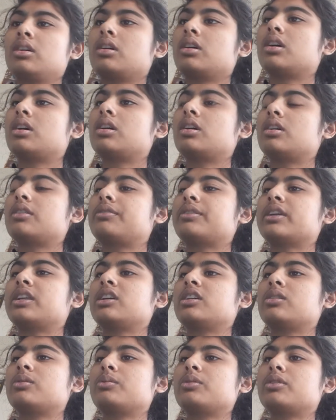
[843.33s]

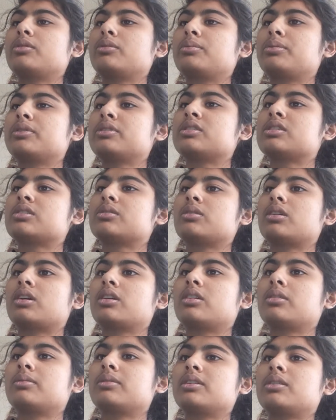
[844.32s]
Finding Nemo opens to
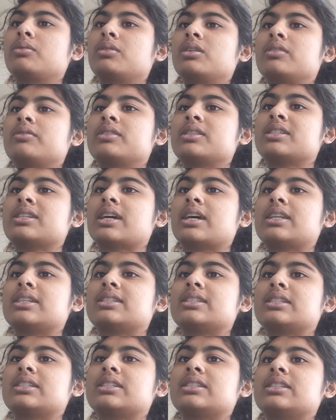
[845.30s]
arguably one of the
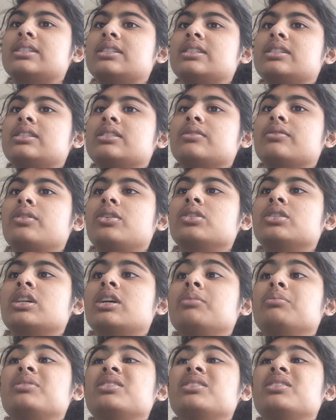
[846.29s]
saddest Disney scenes of all time.